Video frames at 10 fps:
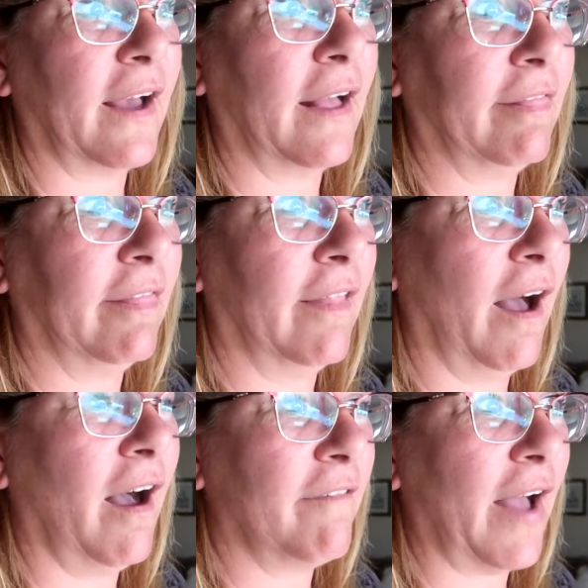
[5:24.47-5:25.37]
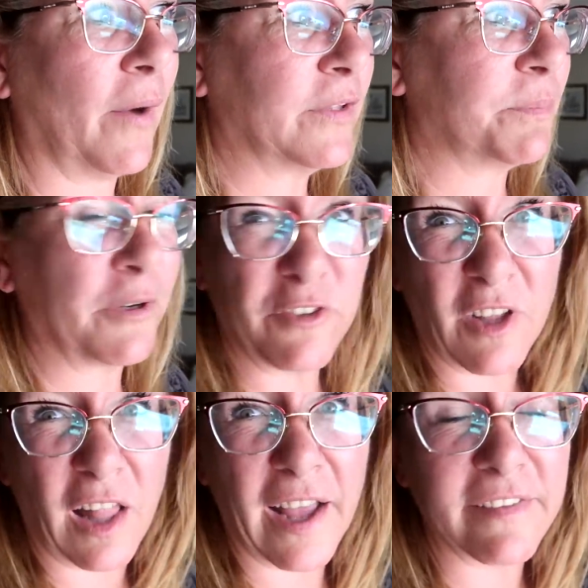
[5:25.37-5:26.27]
I love how it's
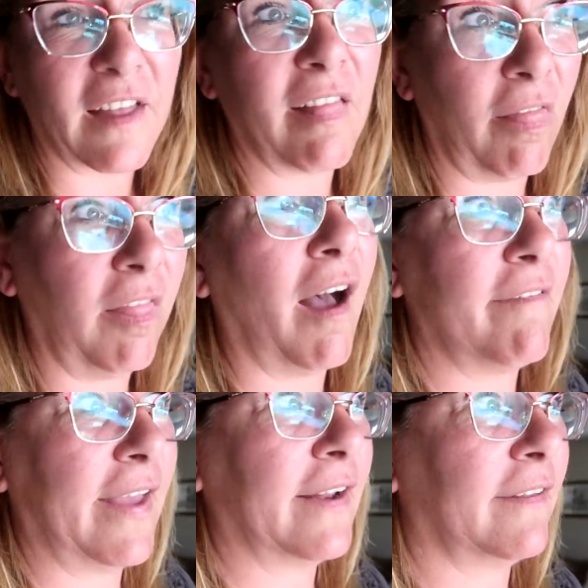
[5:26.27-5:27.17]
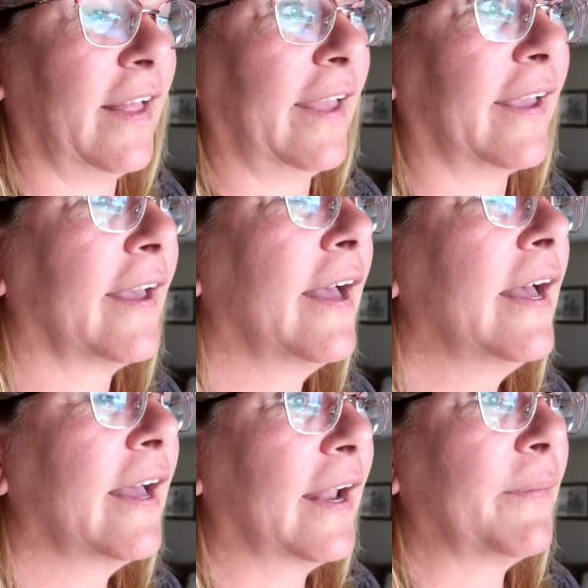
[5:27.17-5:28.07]
personalized. I love it. Like,
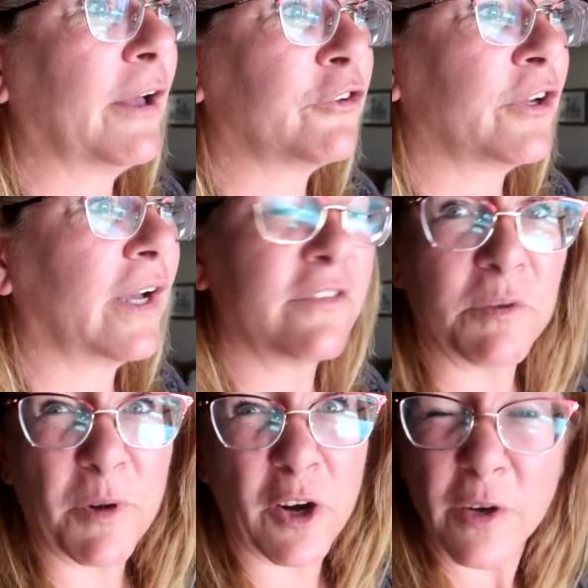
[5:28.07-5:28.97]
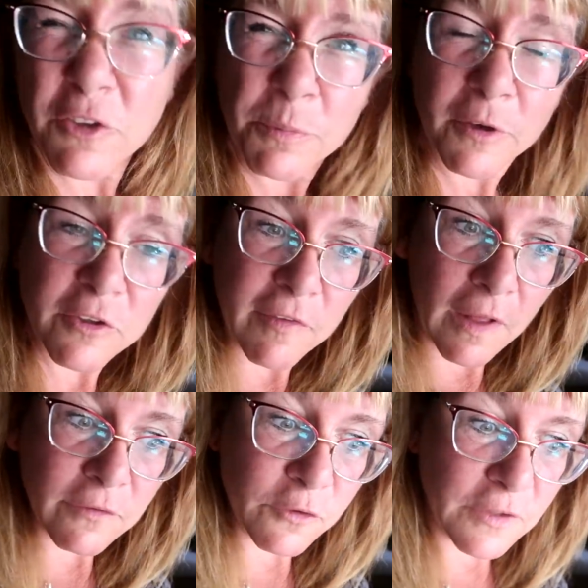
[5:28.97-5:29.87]
anyway, I'll show you guys tomorrow in tomorrow's
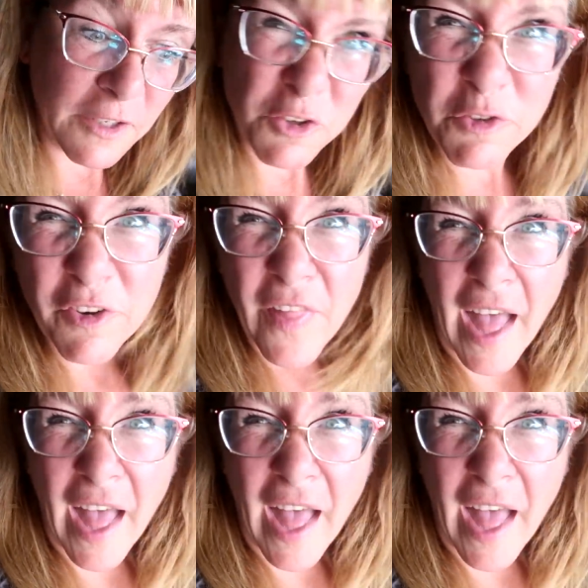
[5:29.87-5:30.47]
vlog, so stay tuned for